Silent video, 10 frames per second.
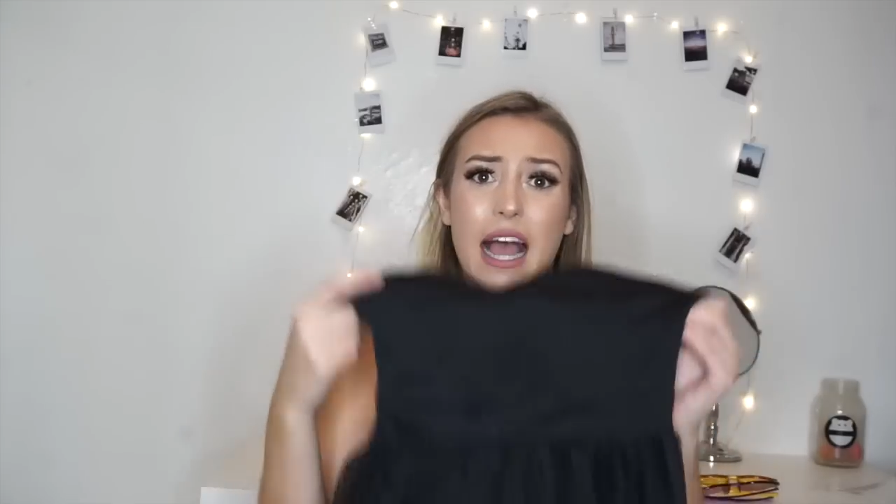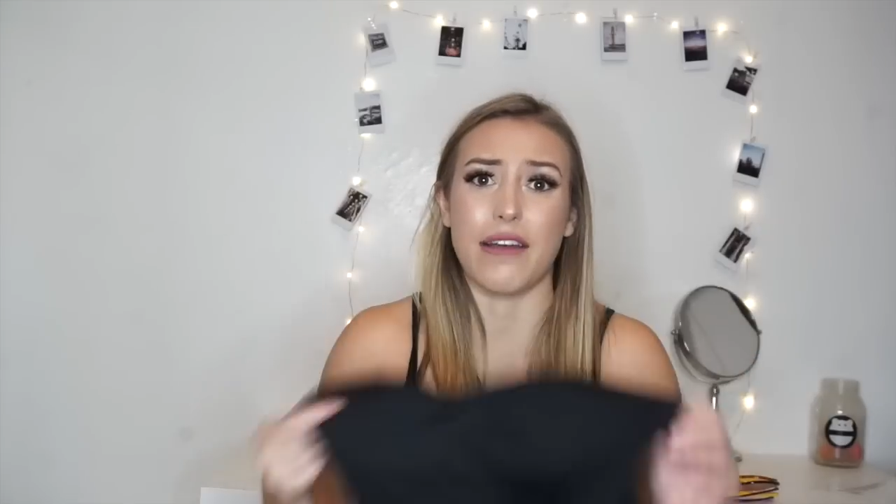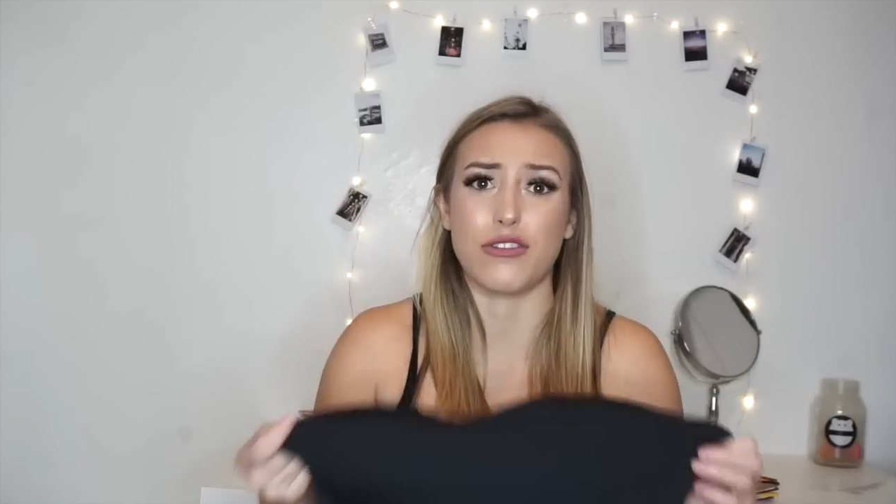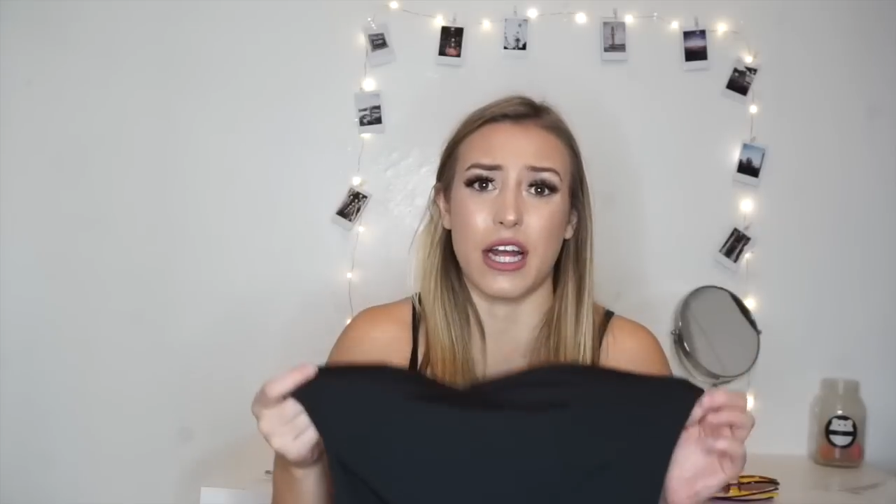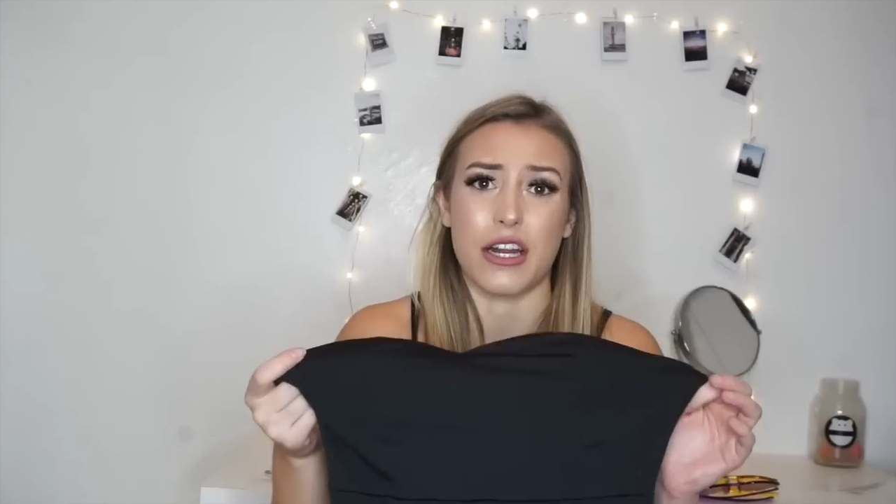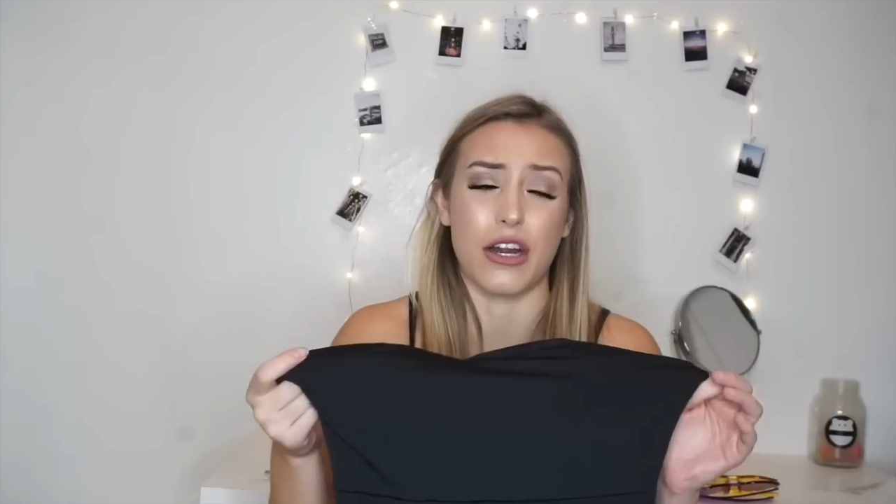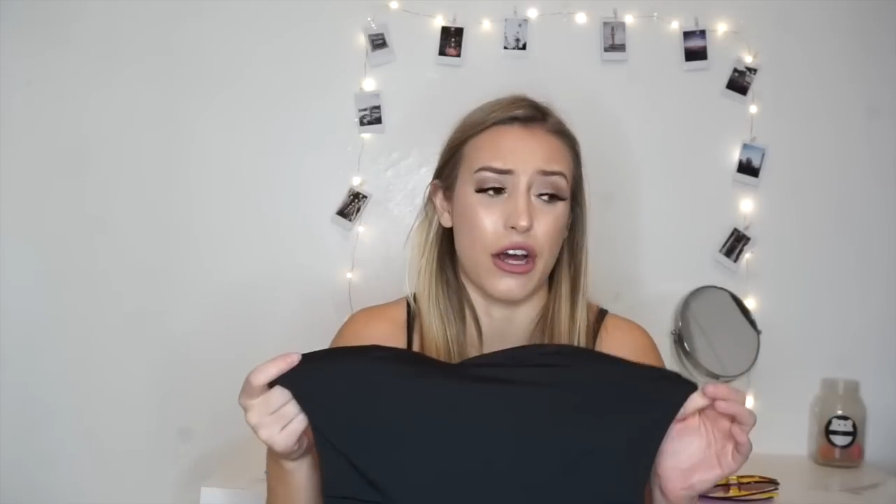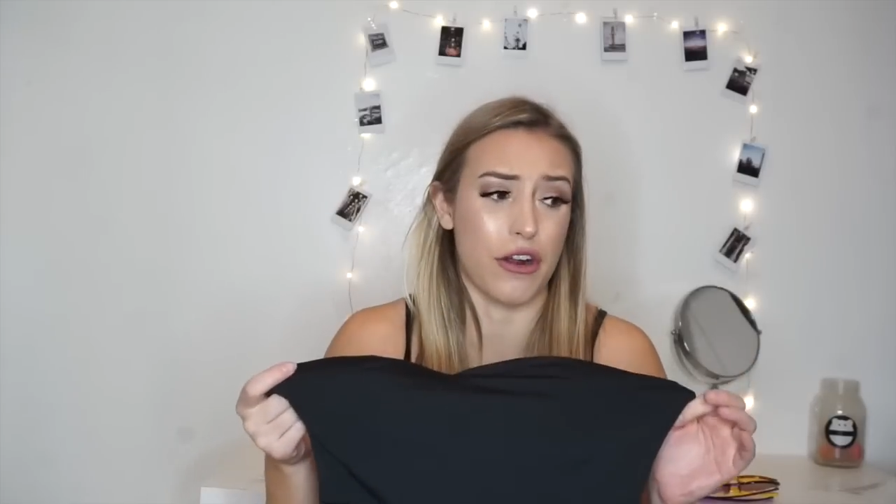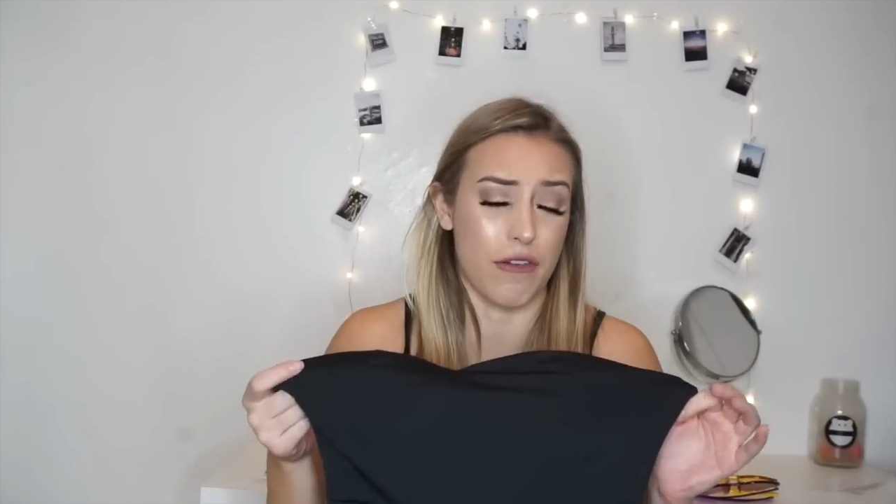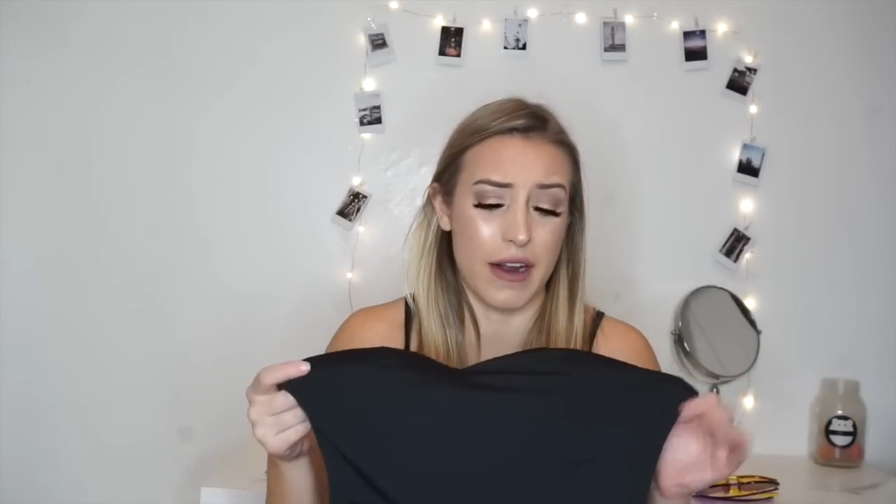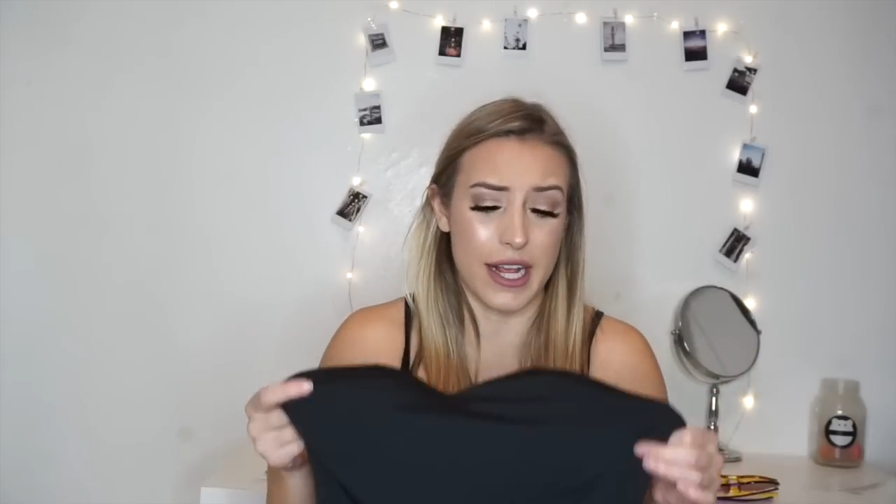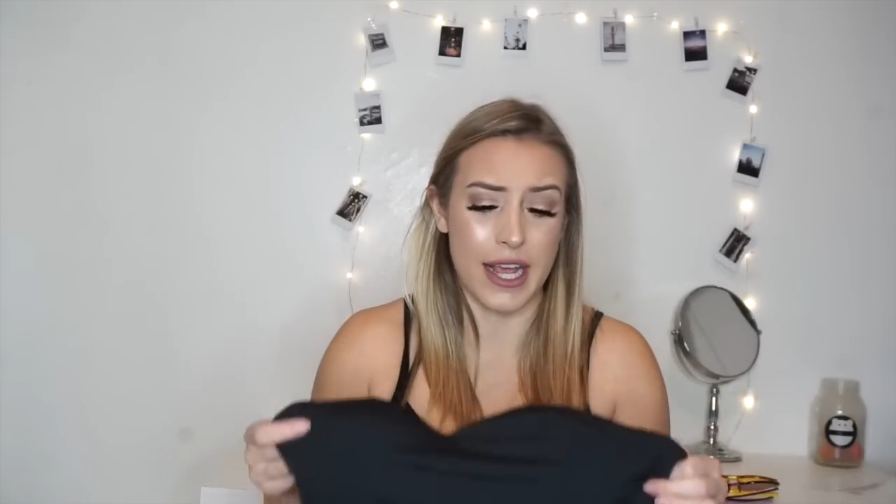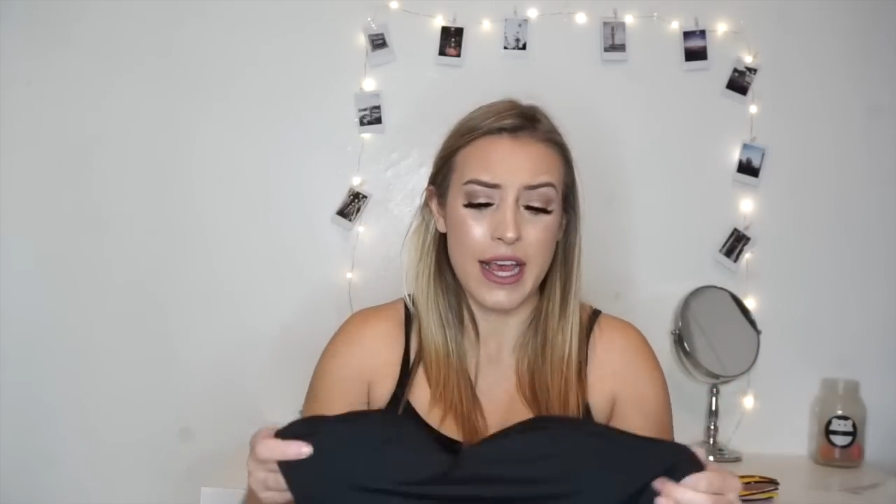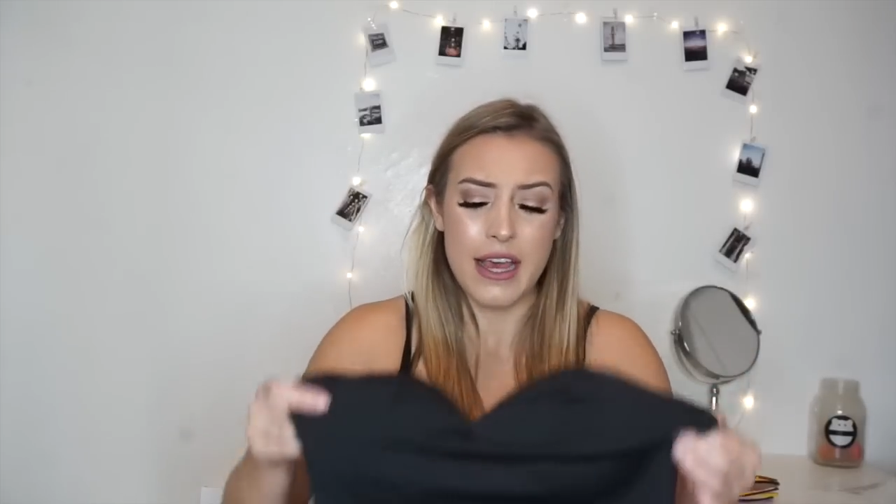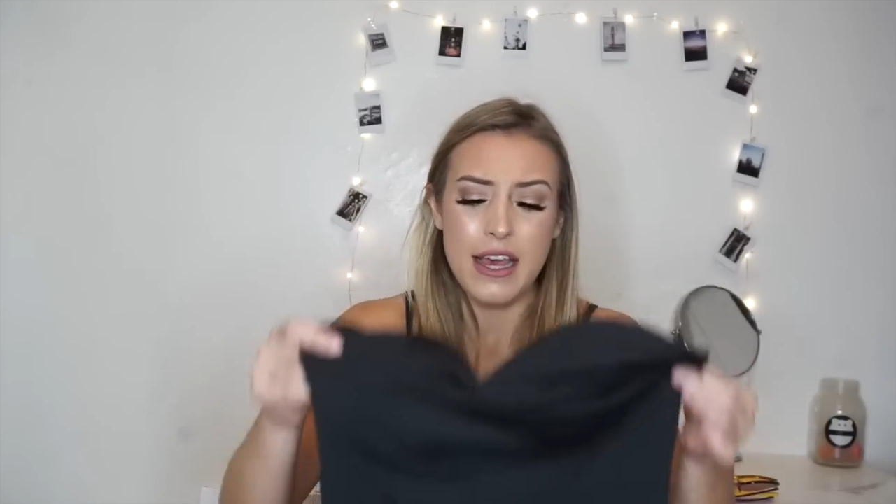I've tried it on already.